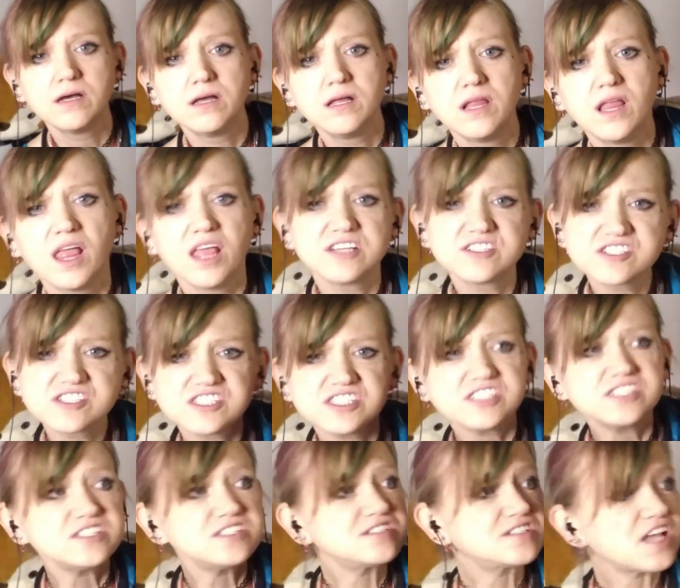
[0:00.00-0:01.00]
She is
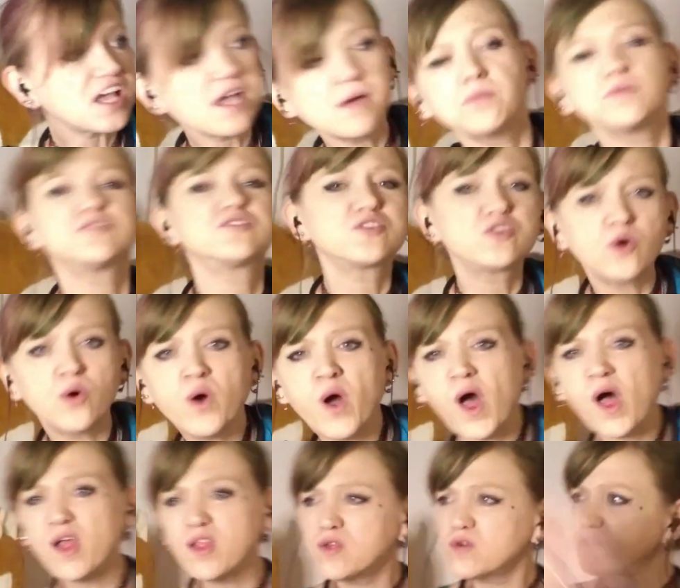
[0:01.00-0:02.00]
able to go all
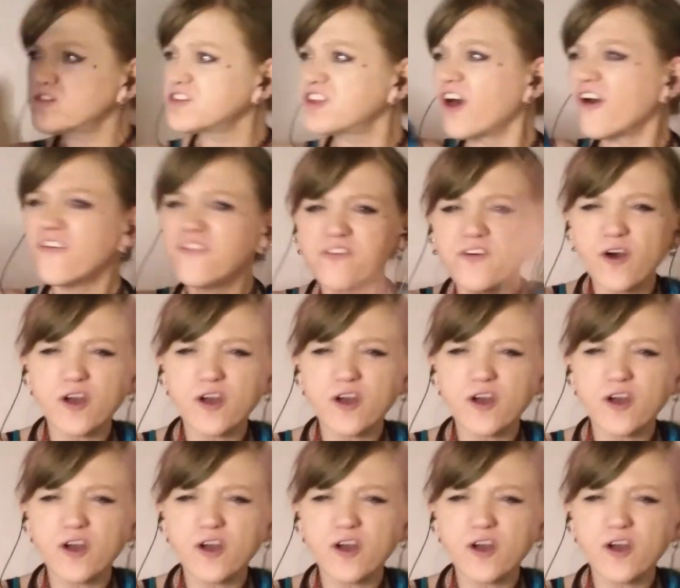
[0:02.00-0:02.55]
over the fucking